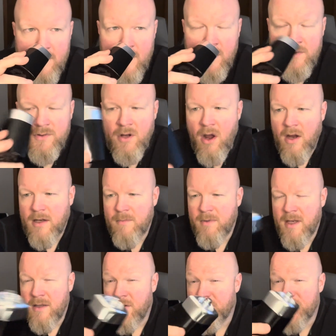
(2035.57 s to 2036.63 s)
A little tonka
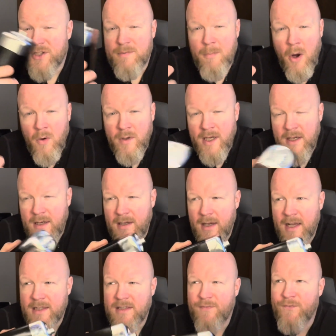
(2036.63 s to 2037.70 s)
bean, a little smoky.
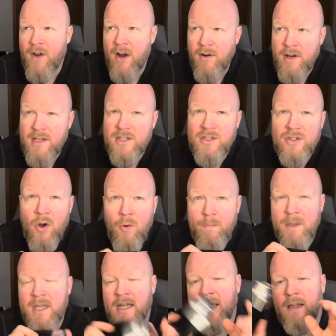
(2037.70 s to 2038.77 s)
It's very
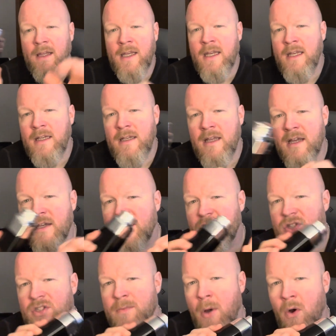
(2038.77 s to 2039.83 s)
soapy, clean,
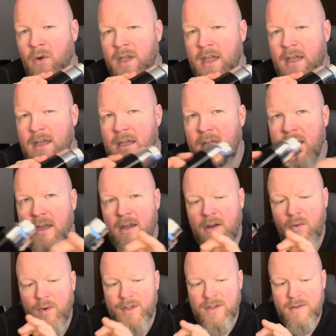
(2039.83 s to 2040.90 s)
smoky
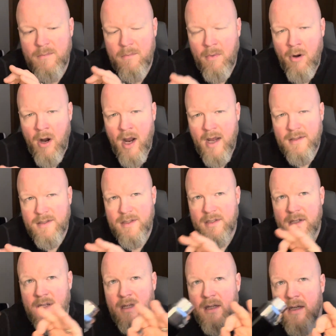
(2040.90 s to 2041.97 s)
with some moss,
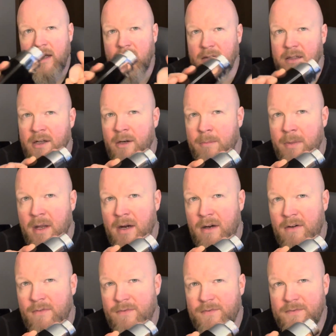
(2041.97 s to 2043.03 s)
a little bit
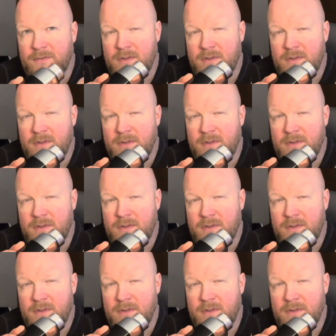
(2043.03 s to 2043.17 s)
of